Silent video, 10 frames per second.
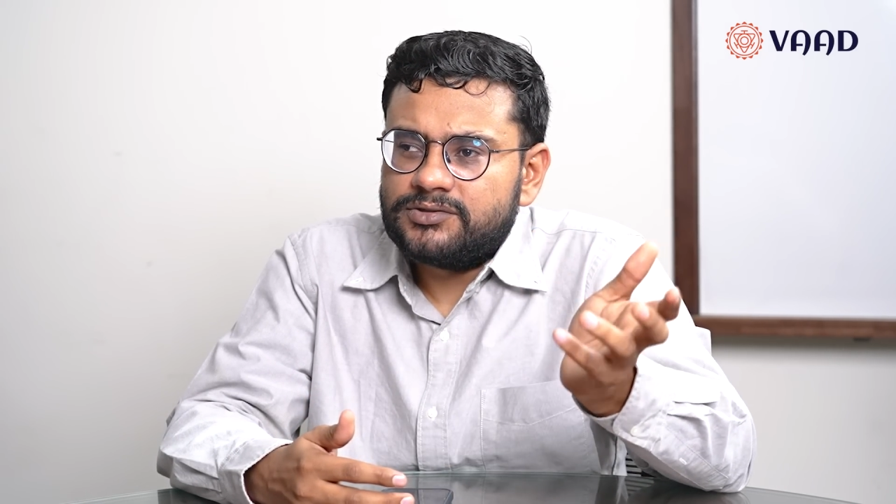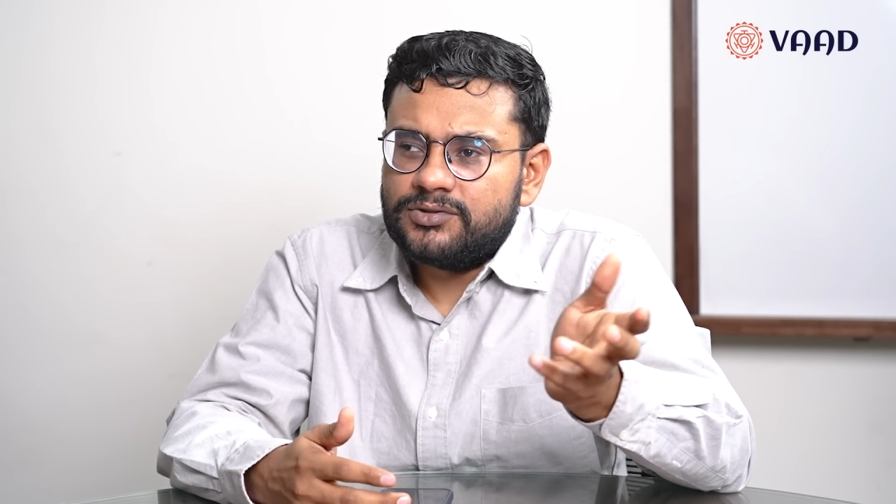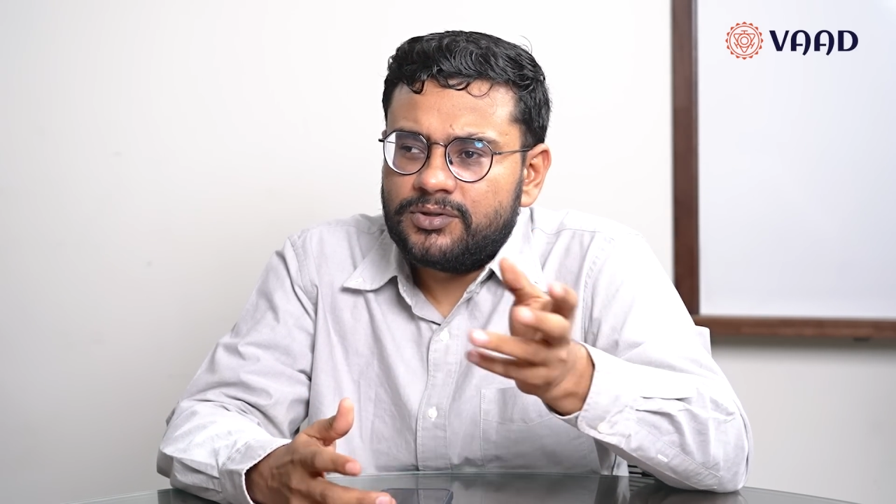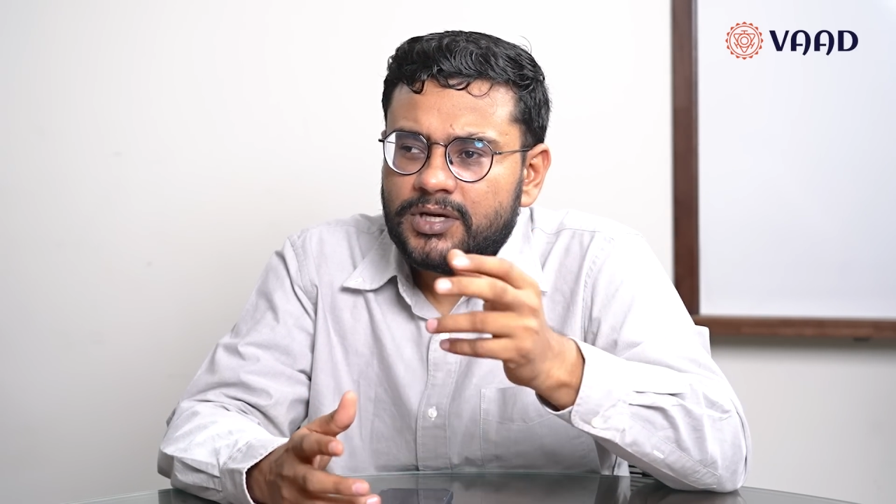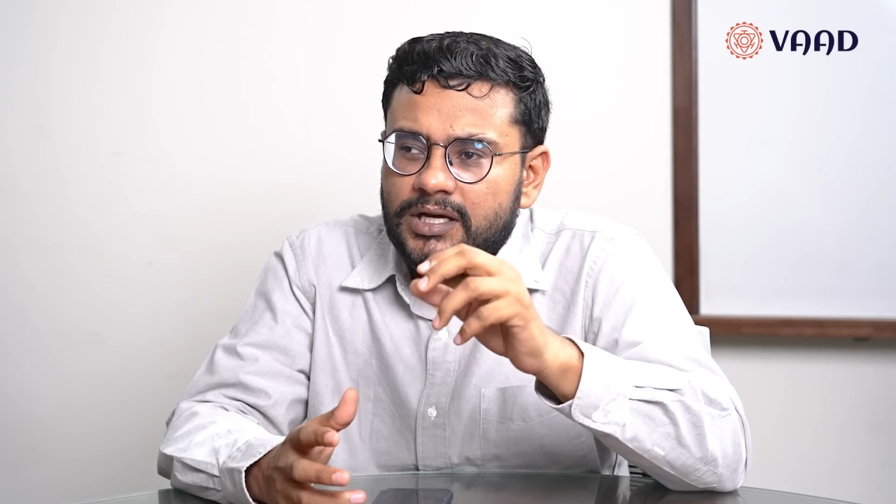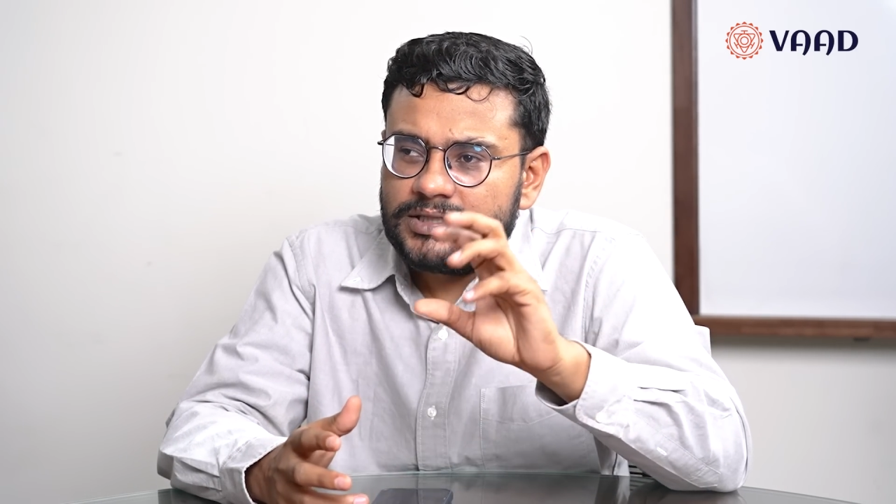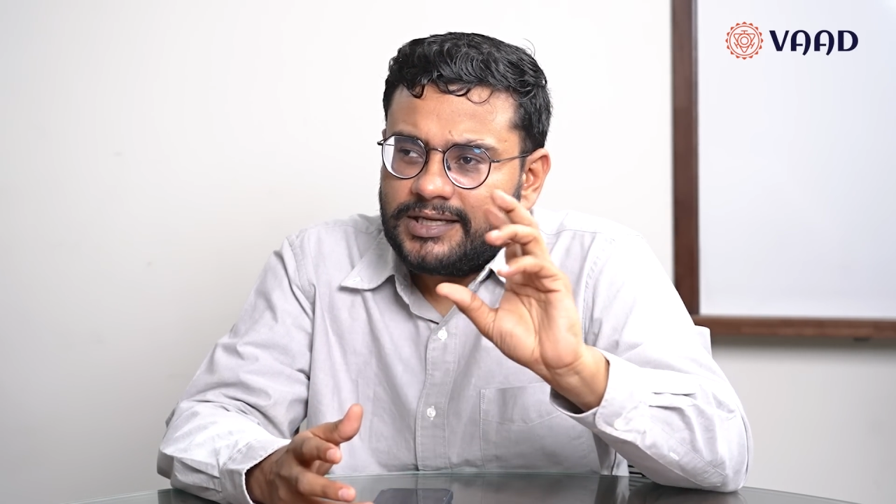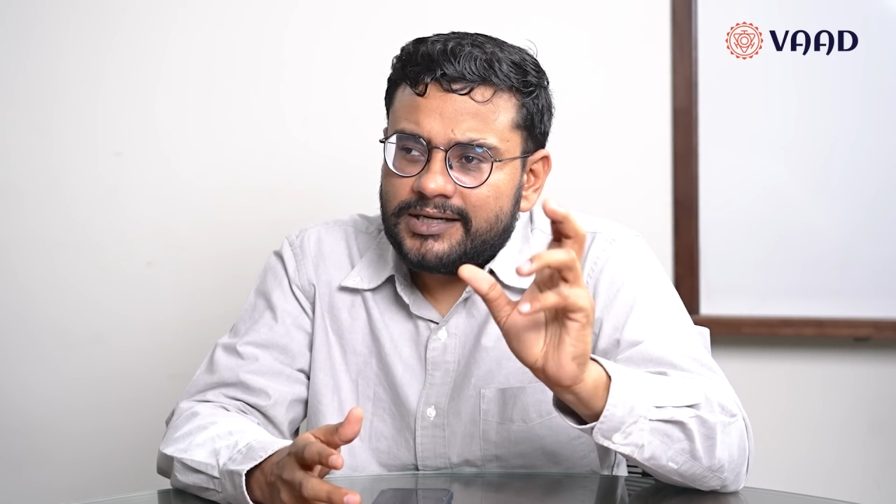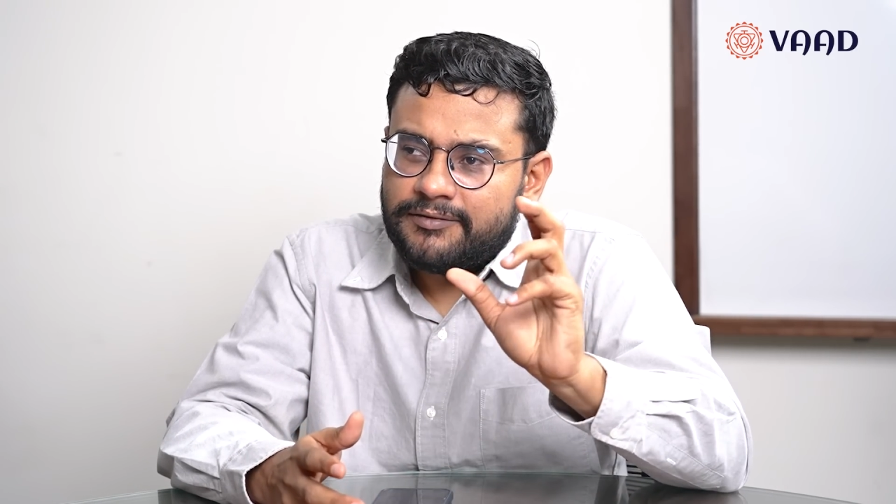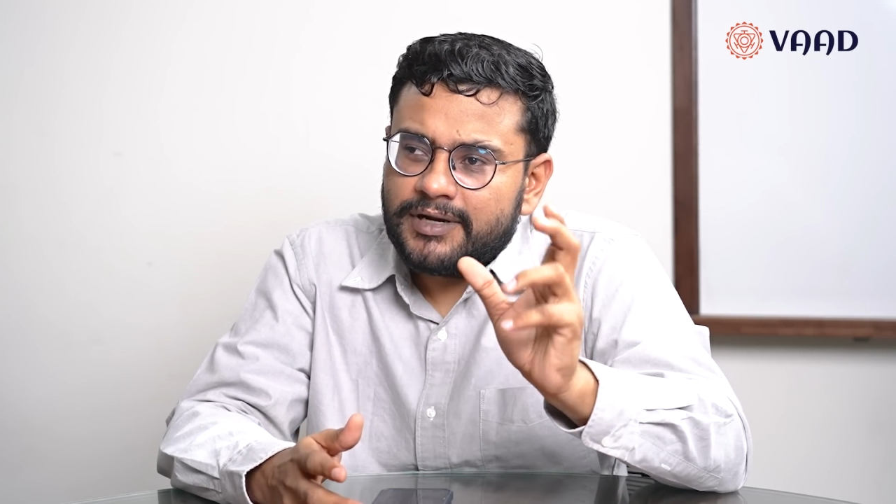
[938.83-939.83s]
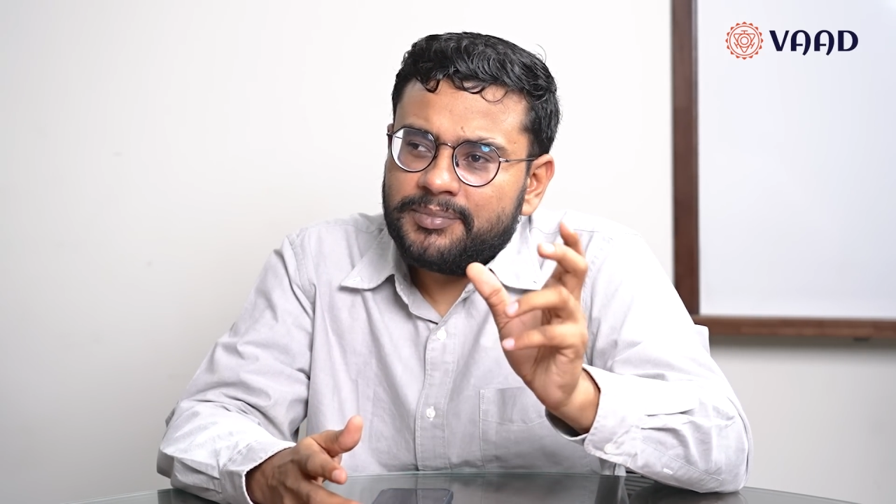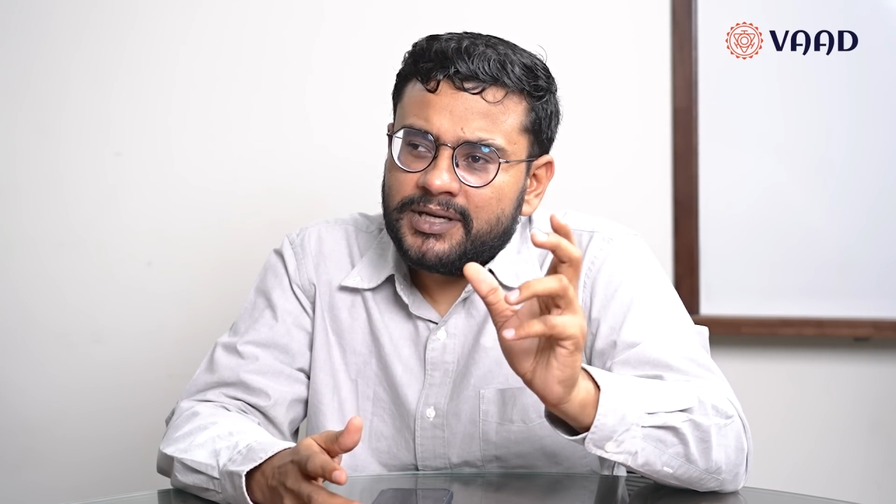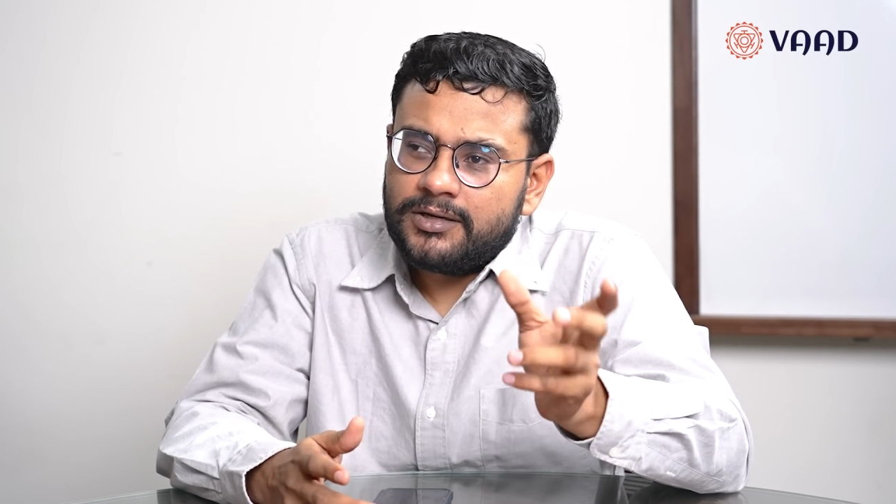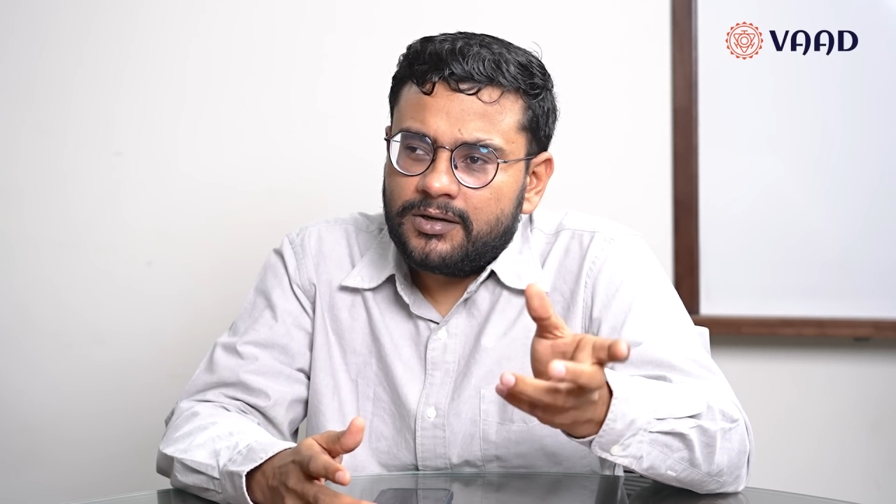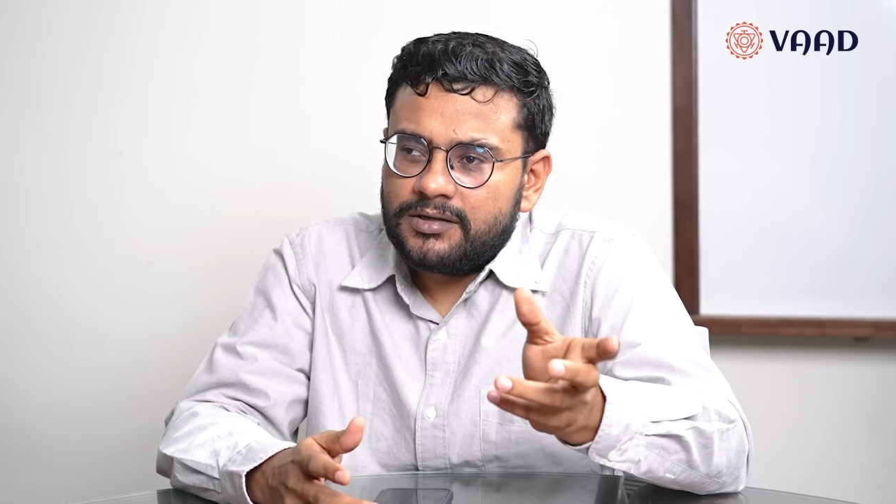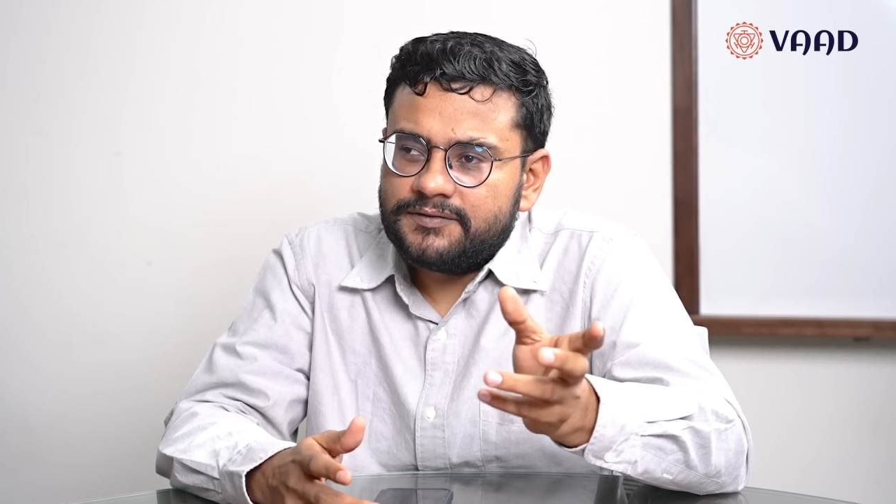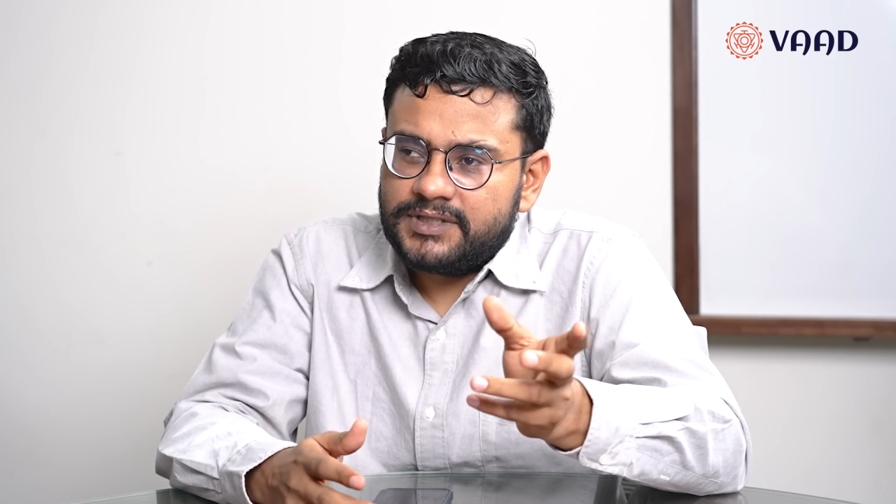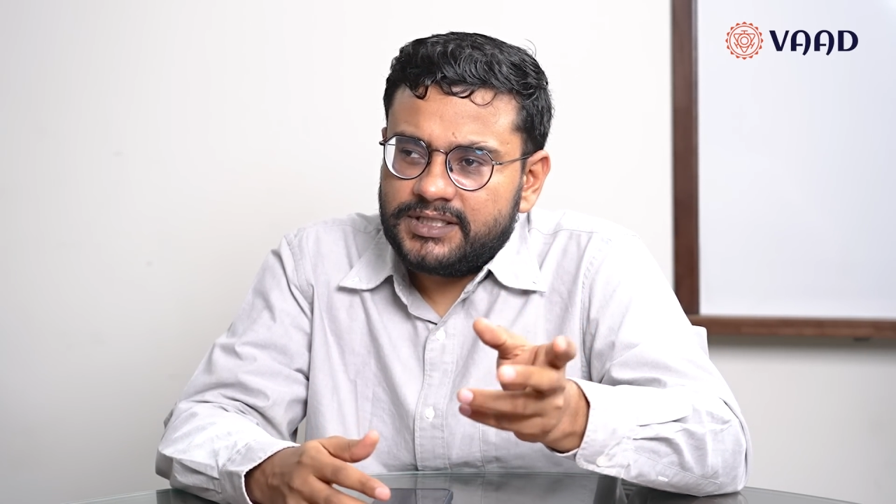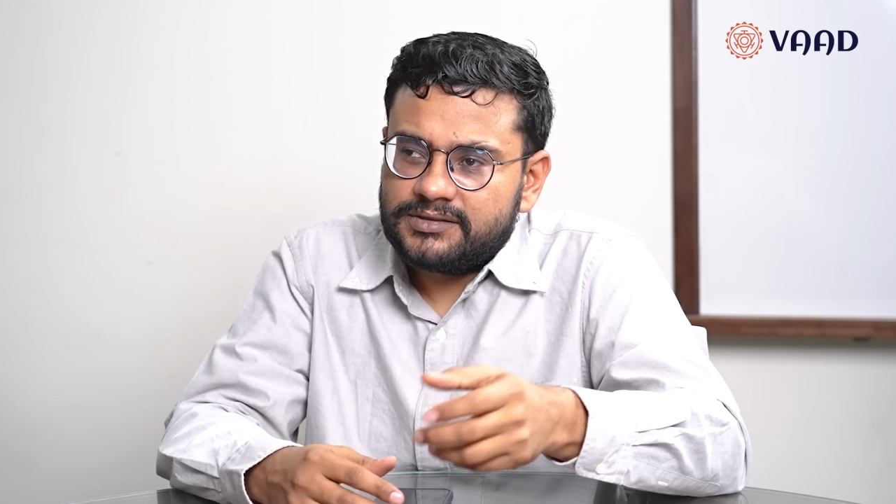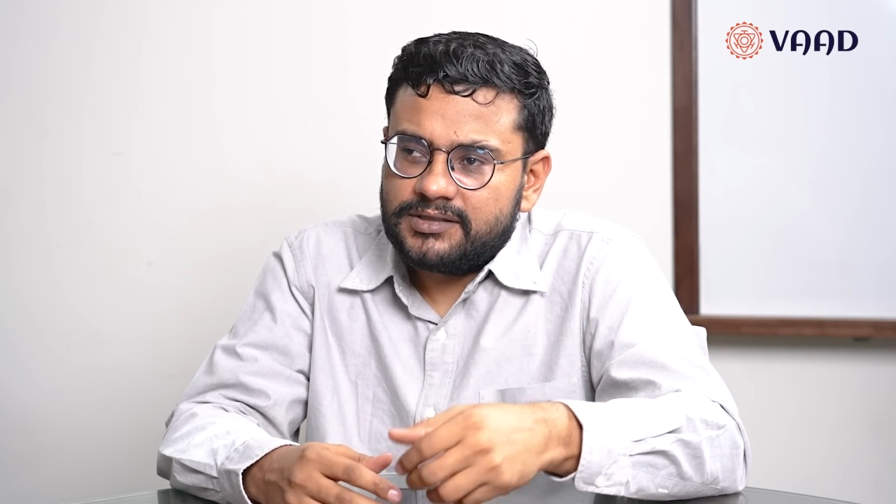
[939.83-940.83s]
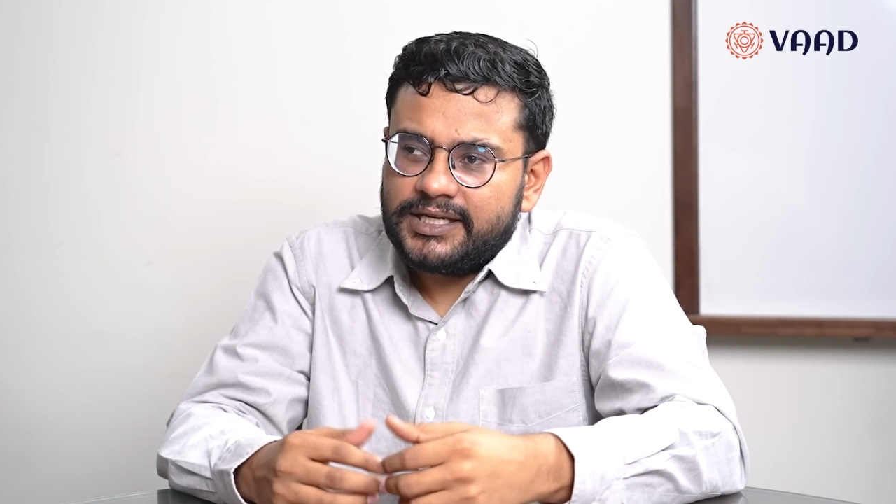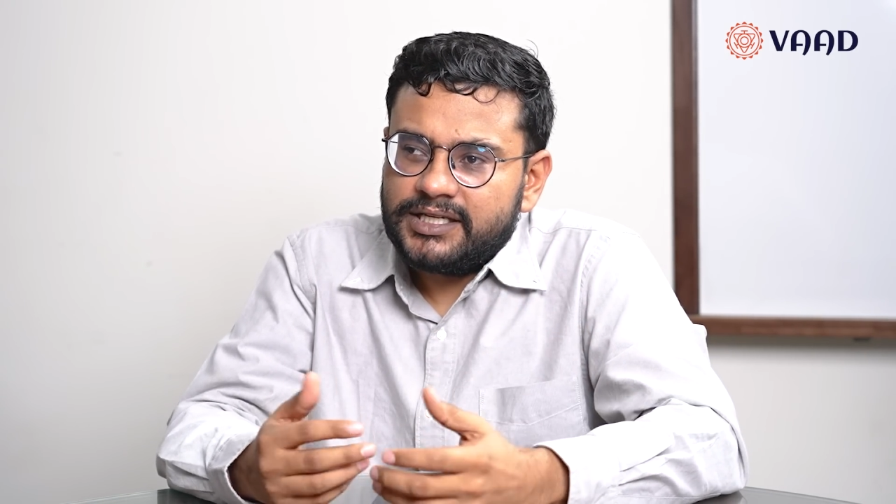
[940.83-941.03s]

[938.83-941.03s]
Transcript: So they are developing a lot of things like